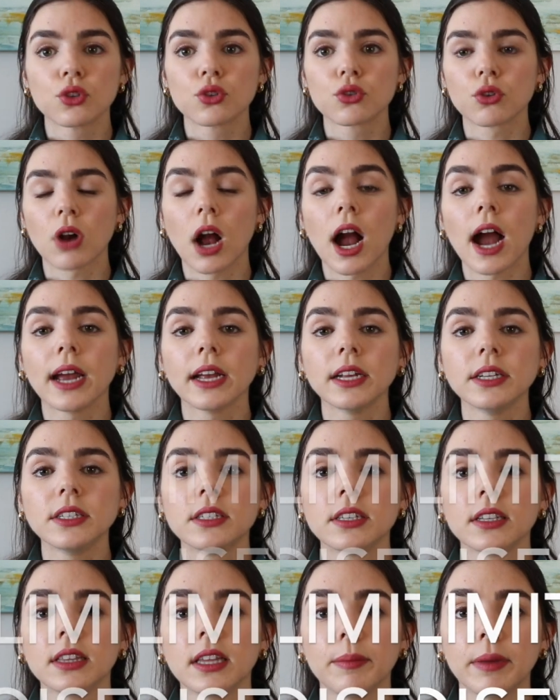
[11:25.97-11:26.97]
Try
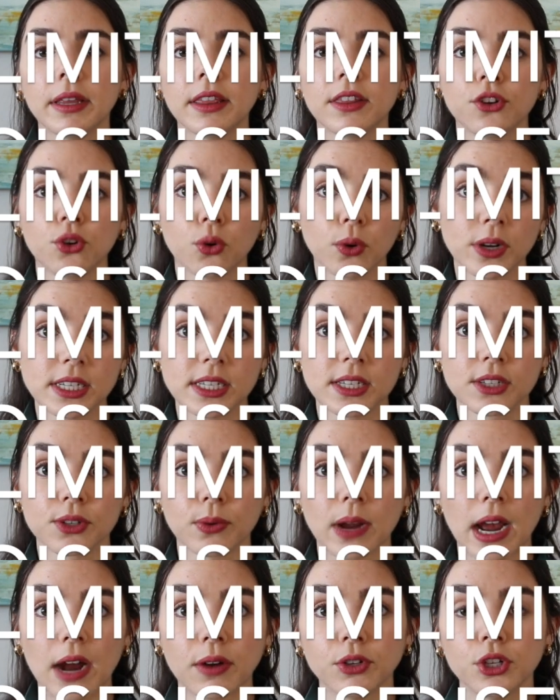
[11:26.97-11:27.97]
to limit the noises
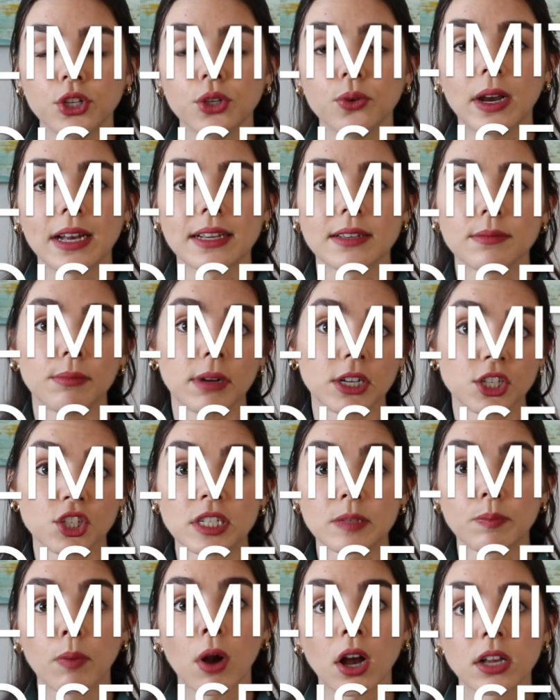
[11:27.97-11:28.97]
around you as much
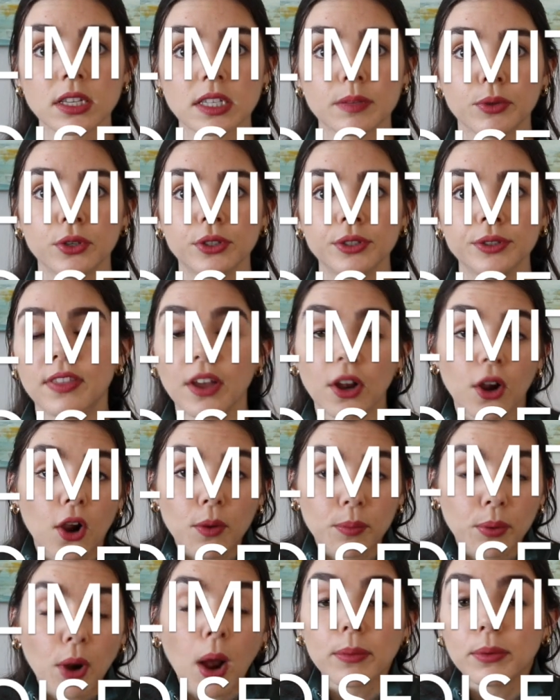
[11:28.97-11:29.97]
as possible. There
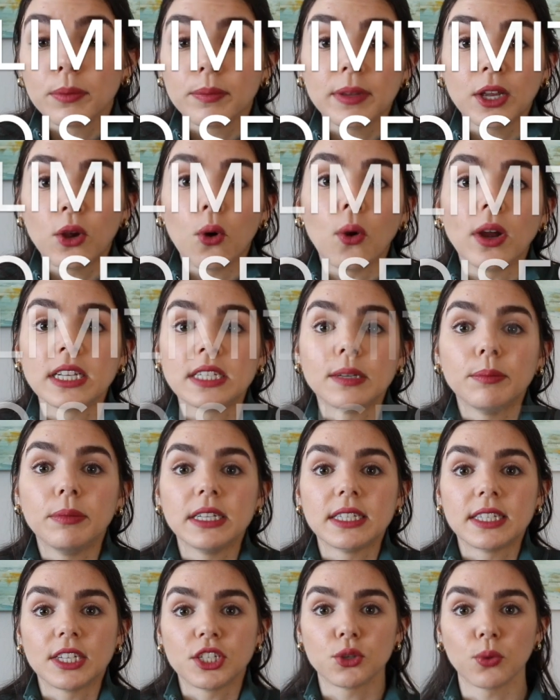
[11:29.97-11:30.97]
are probably going to be
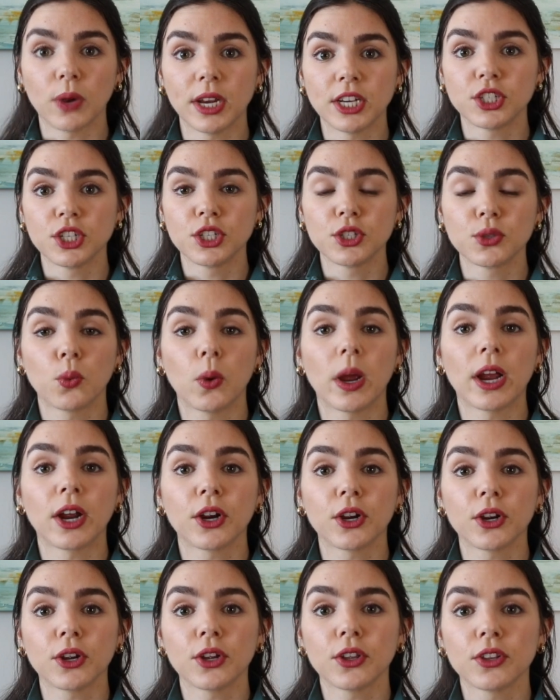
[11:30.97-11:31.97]
situations
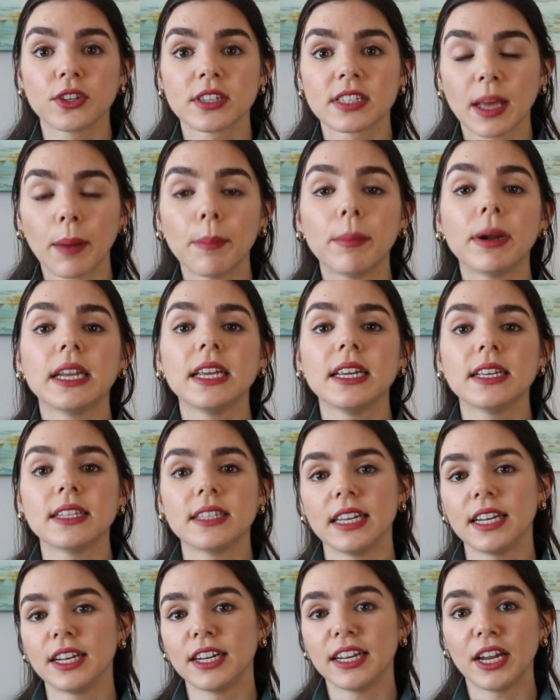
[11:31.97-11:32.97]
where somebody is
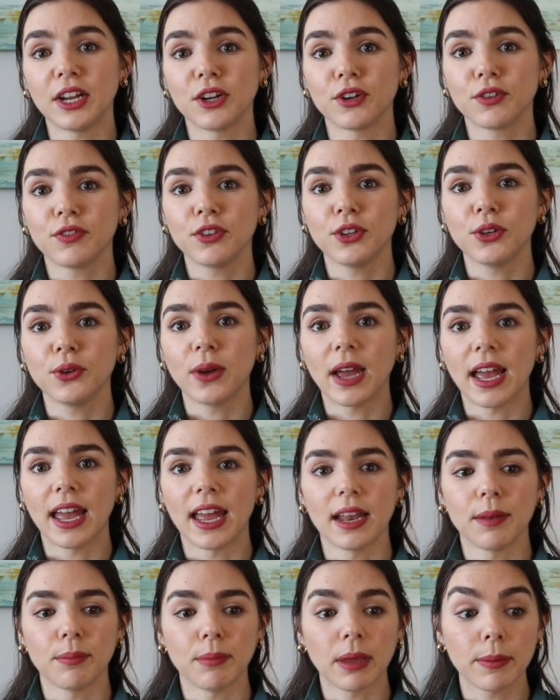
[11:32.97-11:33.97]
in an interview
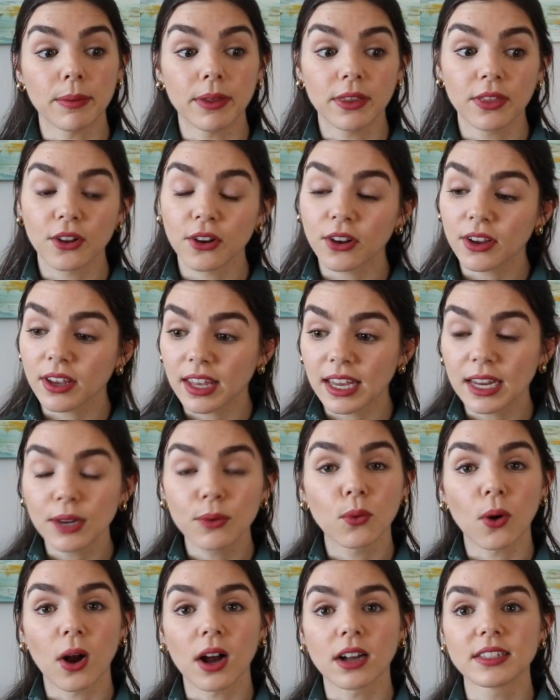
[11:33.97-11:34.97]
and maybe their
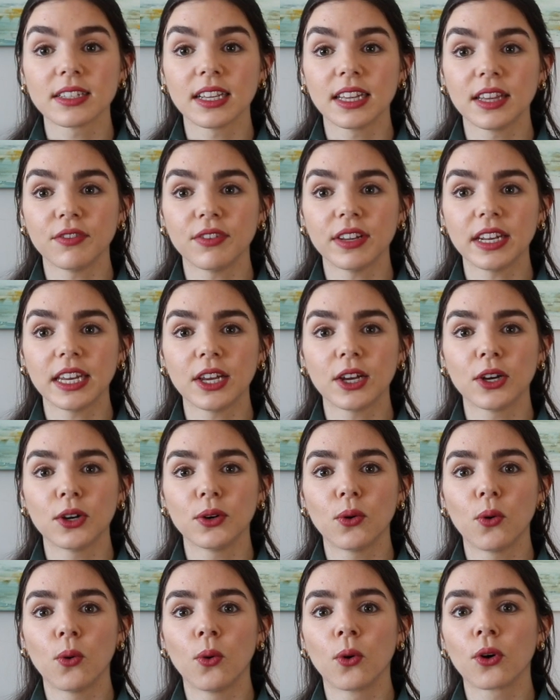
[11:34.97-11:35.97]
kid walks in the
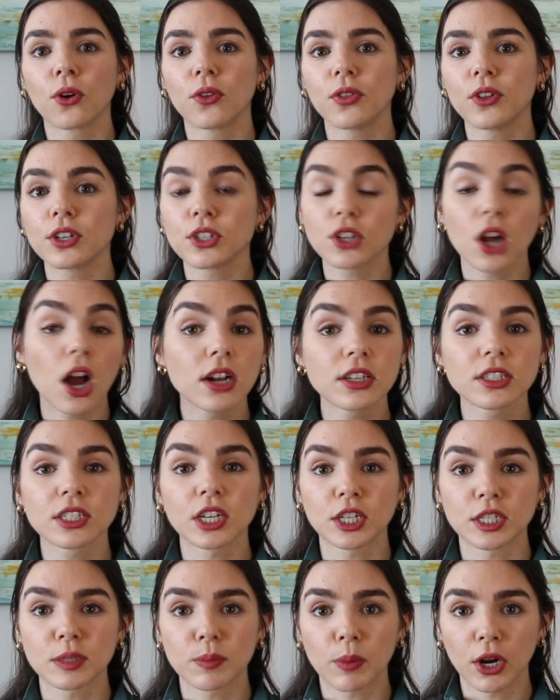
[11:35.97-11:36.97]
video or their dog
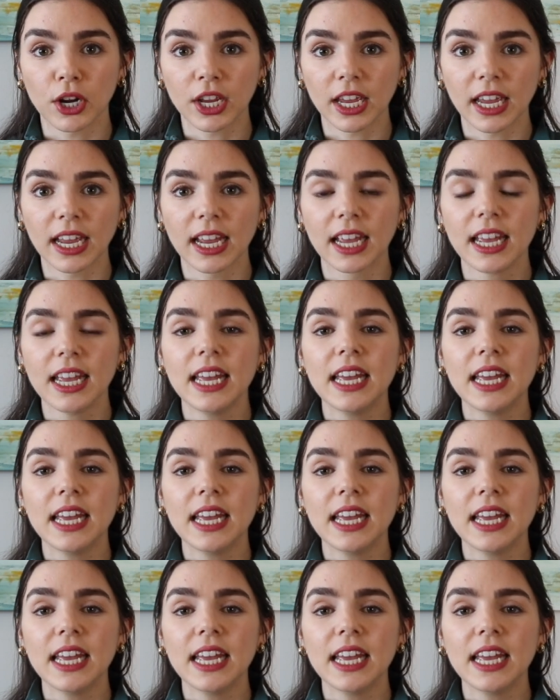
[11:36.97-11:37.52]
starts barking